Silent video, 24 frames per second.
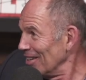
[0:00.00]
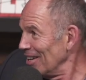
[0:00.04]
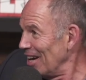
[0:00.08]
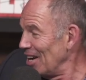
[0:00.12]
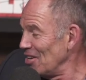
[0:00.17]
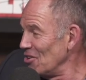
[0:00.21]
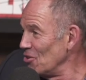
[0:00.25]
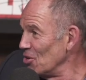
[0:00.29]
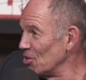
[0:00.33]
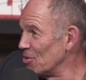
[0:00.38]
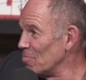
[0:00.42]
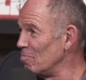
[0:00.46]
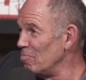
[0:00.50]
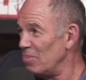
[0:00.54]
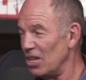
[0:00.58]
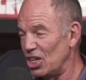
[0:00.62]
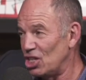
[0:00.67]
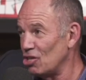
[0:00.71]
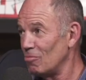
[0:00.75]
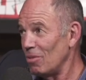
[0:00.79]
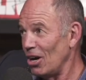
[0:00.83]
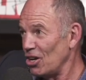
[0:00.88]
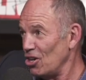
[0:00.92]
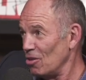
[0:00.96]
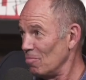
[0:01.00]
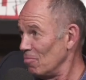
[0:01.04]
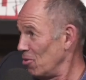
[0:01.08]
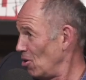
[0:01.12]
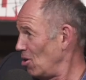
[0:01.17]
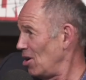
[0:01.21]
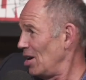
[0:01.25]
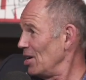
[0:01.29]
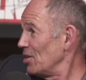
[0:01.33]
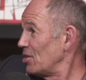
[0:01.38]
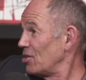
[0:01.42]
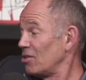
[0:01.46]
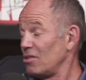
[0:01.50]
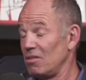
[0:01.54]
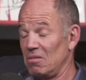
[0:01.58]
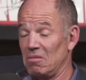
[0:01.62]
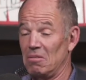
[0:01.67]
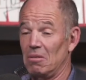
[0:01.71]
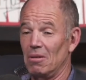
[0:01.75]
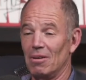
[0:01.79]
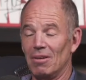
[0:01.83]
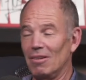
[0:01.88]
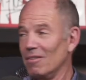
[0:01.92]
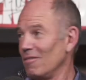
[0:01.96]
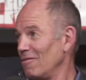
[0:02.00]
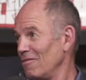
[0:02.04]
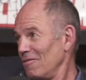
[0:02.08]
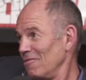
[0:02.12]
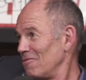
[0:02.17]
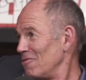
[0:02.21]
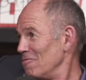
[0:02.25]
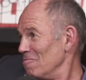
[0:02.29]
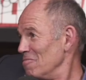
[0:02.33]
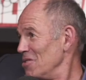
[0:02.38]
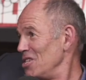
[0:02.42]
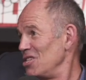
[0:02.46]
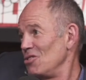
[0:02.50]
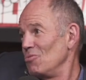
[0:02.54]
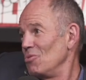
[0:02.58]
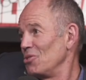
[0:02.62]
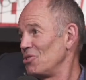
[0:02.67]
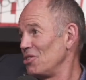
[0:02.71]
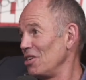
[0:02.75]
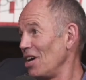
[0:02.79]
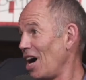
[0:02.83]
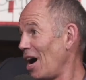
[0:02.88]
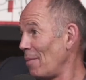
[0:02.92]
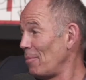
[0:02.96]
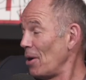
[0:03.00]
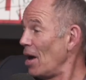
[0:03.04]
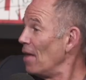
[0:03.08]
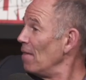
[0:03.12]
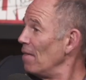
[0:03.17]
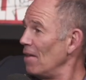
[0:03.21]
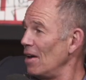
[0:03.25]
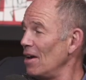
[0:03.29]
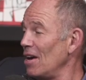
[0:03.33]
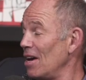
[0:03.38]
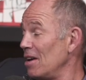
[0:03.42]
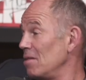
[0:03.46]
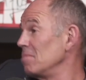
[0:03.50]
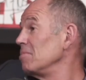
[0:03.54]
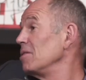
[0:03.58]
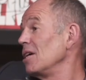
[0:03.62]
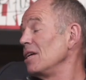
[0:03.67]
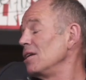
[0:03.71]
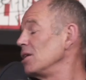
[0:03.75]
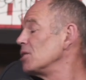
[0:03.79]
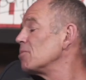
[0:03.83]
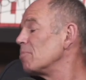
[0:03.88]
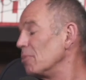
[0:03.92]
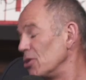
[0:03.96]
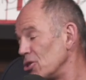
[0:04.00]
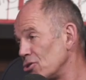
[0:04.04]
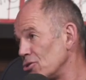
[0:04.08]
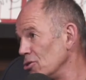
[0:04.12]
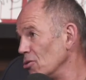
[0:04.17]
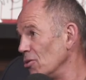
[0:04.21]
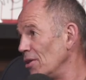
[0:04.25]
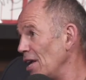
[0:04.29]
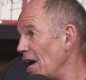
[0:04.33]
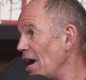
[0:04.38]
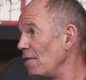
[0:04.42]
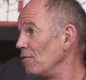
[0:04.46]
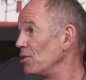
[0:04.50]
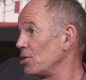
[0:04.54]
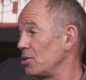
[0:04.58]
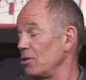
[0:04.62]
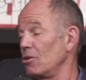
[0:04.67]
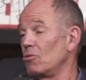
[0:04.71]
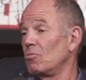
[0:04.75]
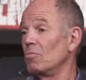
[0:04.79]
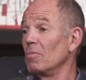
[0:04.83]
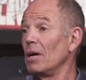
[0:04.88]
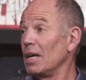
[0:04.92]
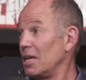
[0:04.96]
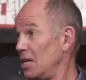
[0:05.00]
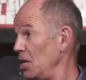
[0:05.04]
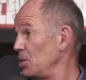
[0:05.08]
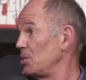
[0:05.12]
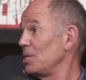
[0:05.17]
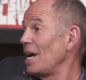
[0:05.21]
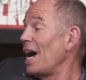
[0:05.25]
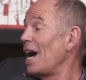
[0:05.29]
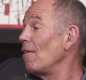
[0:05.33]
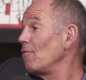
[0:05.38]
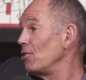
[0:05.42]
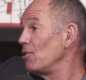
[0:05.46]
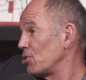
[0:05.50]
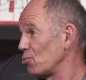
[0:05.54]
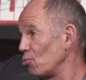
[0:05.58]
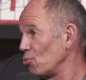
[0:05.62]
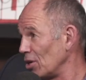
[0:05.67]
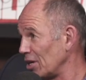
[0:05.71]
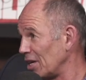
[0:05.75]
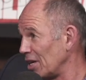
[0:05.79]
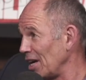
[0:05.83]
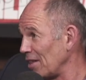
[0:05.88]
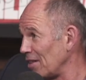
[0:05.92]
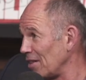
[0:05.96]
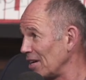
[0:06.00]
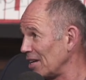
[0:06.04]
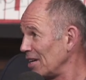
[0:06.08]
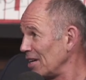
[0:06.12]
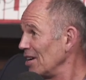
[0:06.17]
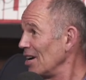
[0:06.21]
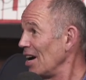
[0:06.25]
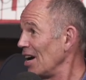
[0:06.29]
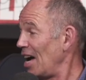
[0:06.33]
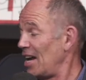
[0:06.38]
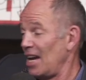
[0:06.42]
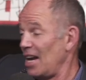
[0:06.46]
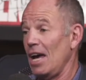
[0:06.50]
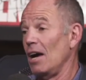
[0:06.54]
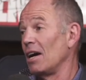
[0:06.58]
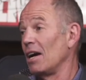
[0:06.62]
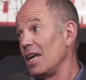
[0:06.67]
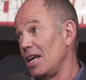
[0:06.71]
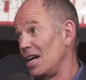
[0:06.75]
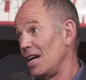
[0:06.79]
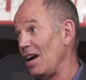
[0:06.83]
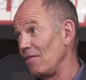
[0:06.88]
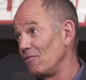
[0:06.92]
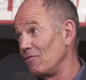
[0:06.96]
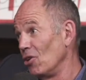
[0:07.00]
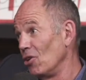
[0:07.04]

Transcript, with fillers: and yeah. you just bitch about your boss. Yeah. For me, it was the op, and, and and it's been true. They have this, kids have this work ethic, and I, again, I have